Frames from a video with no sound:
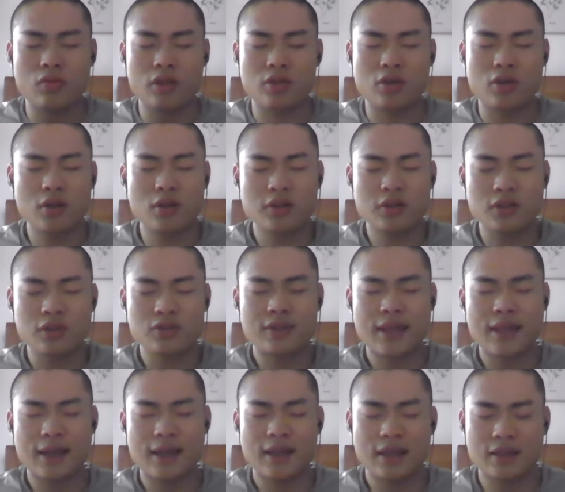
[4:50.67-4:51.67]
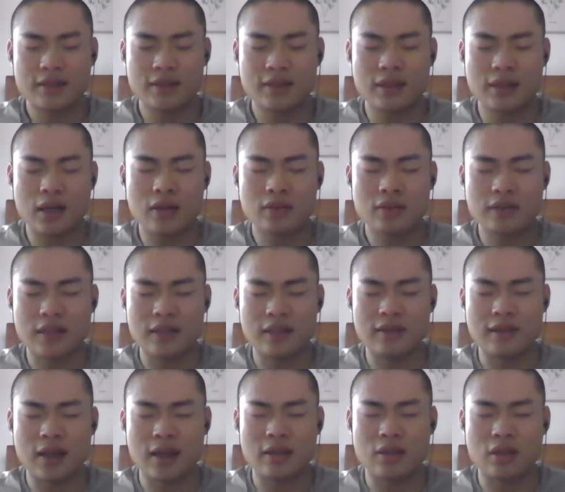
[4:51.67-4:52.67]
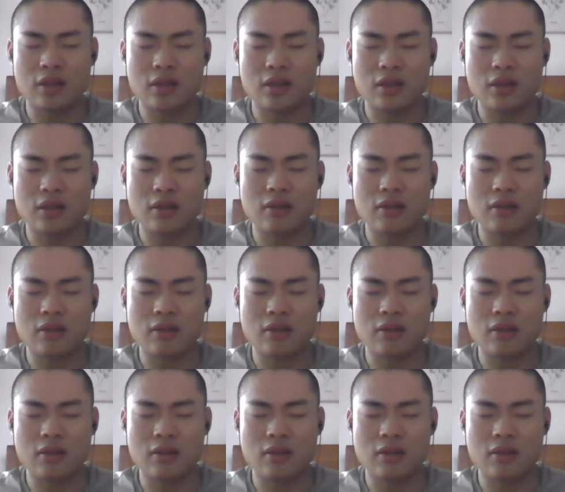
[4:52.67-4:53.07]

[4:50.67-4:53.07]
should also say that